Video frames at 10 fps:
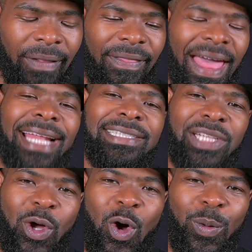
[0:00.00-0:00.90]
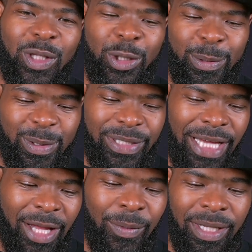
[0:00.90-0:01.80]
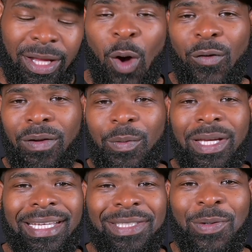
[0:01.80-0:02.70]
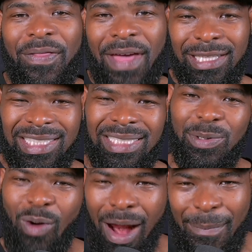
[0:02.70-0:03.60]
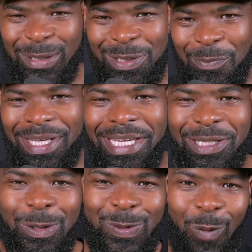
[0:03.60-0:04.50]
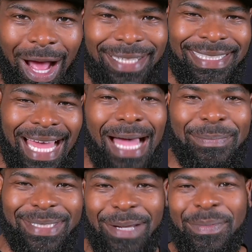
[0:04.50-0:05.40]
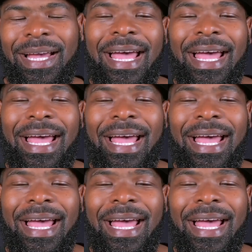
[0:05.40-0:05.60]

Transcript: that's the goal with the YouTube channel. And then hopefully we get to 1,000 subscribers and we can get those watch times up,